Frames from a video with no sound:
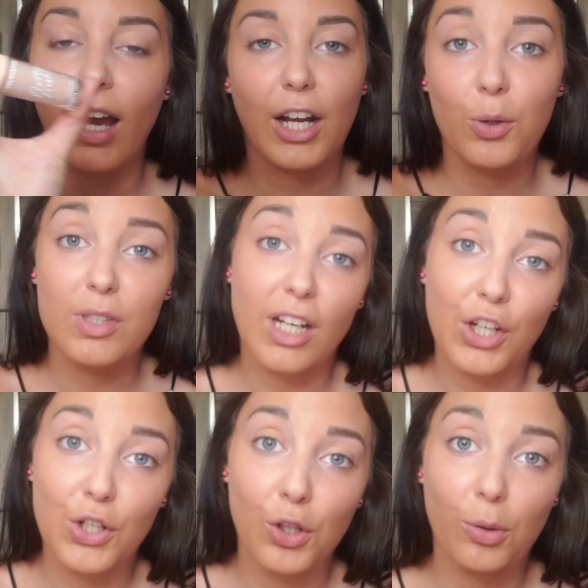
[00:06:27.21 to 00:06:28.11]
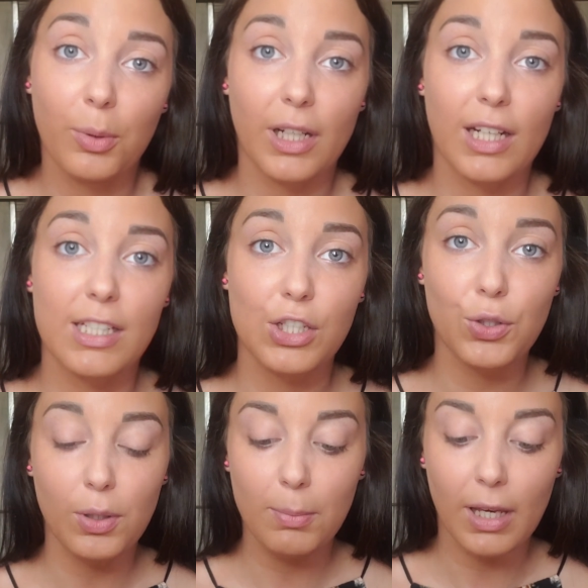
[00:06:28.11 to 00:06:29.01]
I know it's not new, but it is
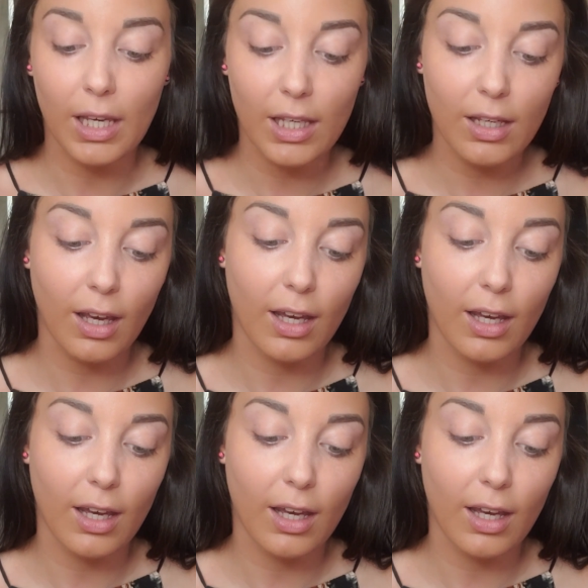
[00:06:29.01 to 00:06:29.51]
new to me.